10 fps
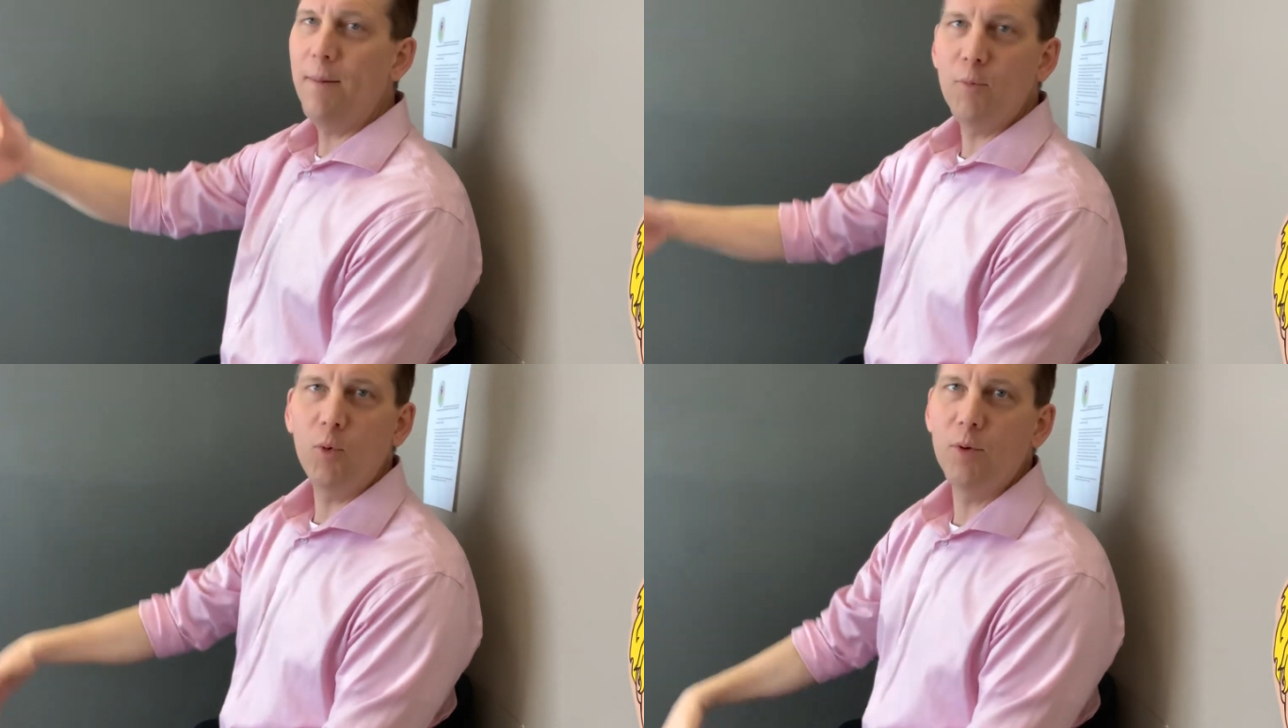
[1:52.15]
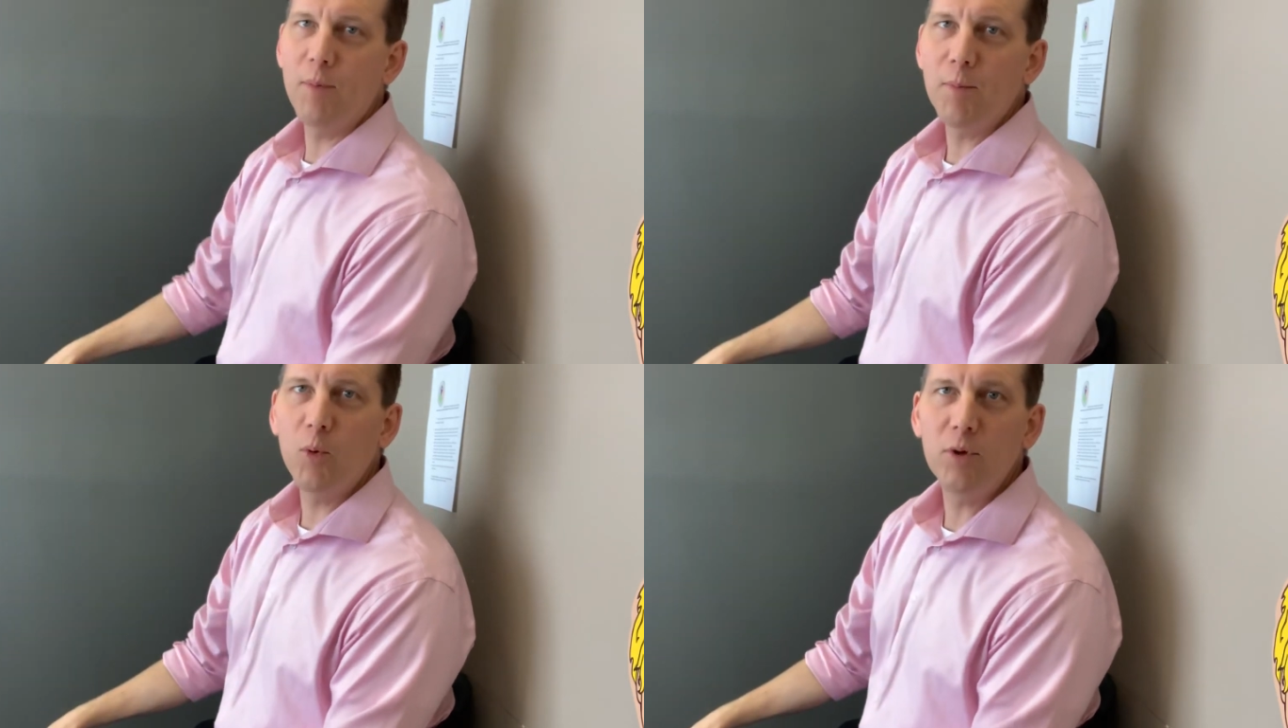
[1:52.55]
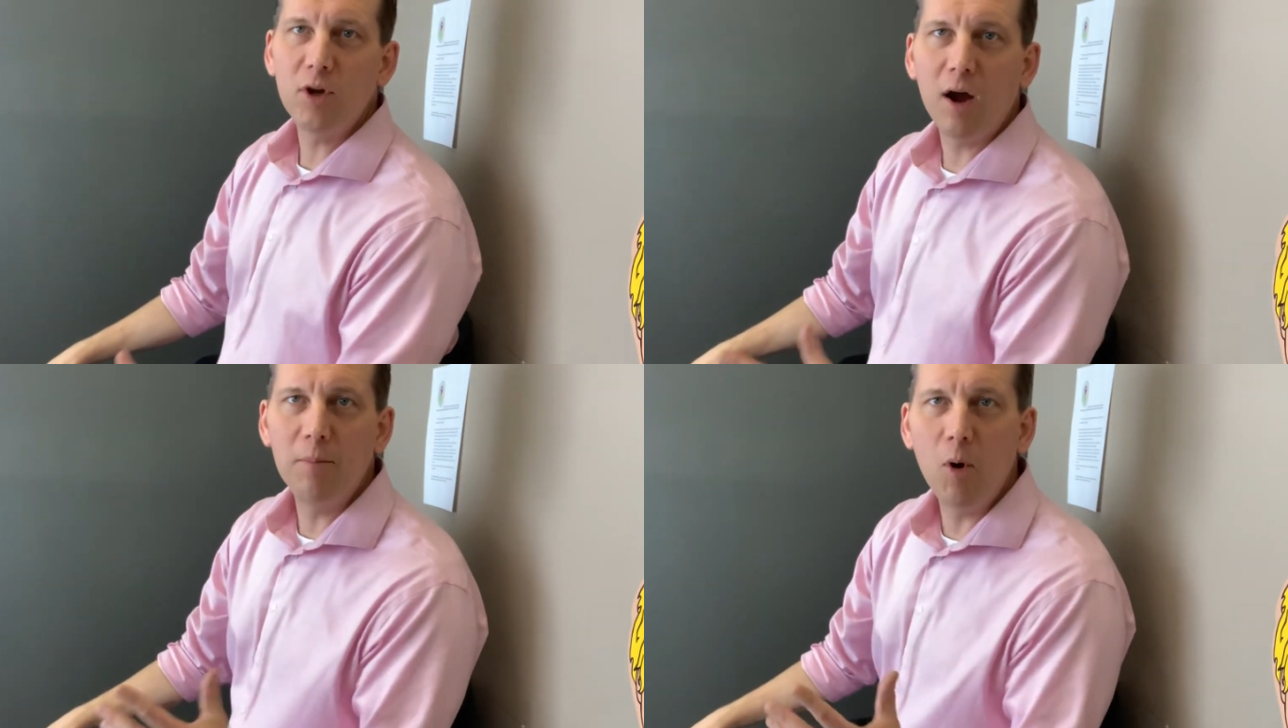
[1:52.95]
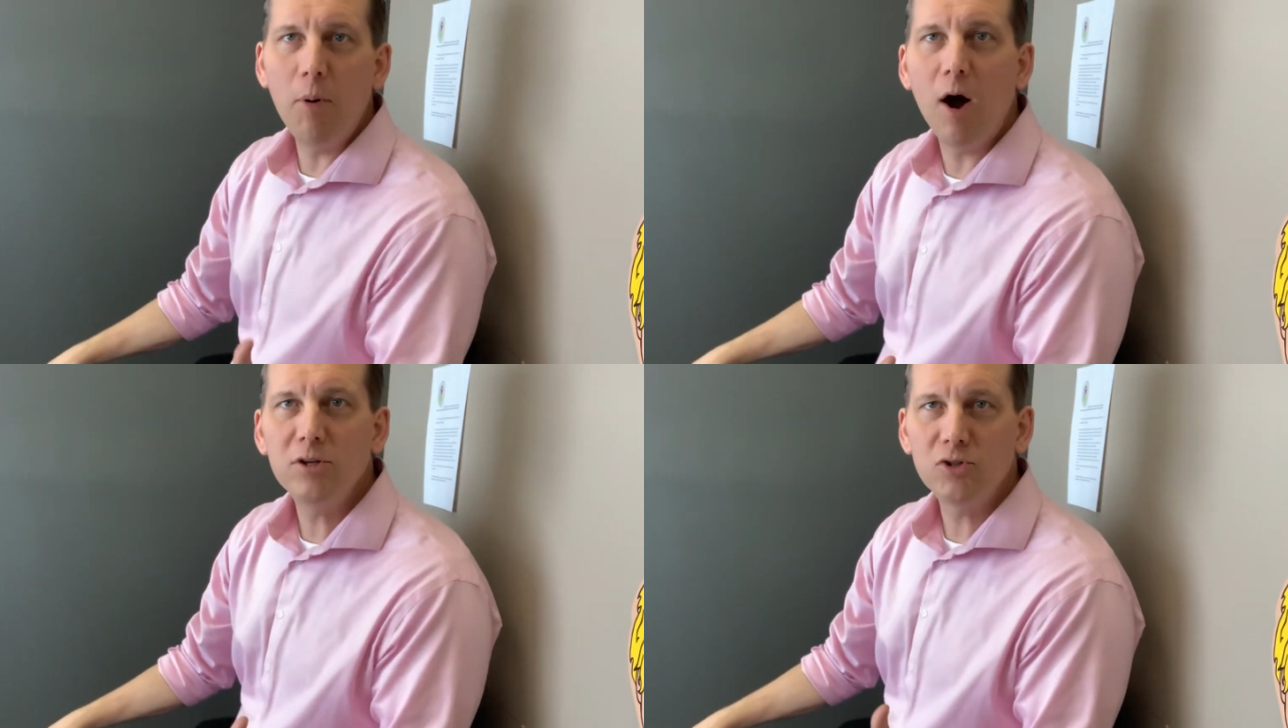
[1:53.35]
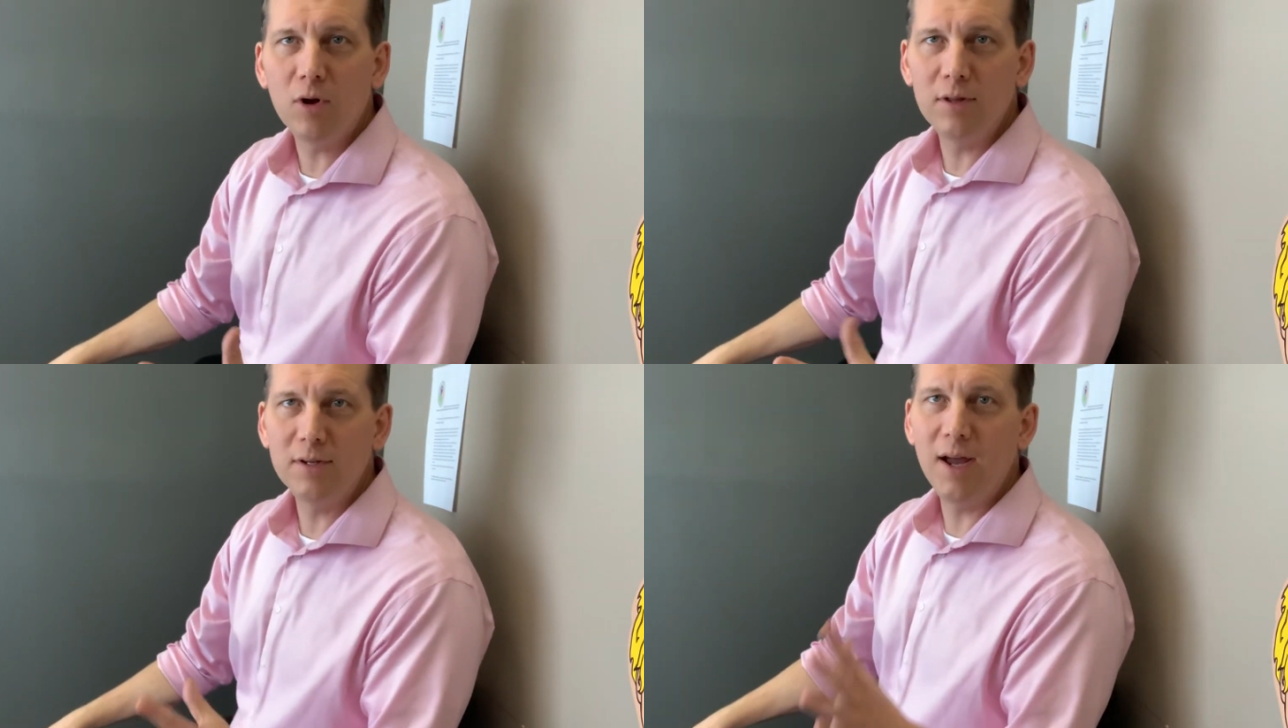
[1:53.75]
We remember when we talk about posture
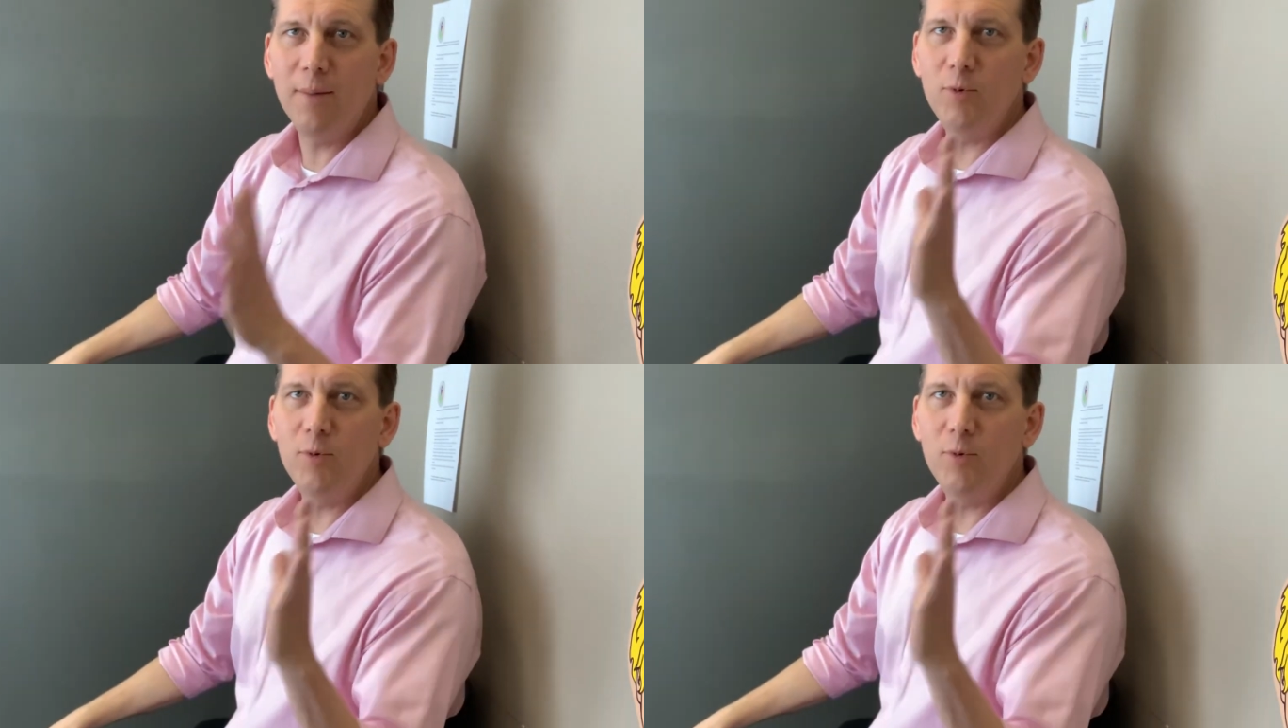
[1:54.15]
all the time,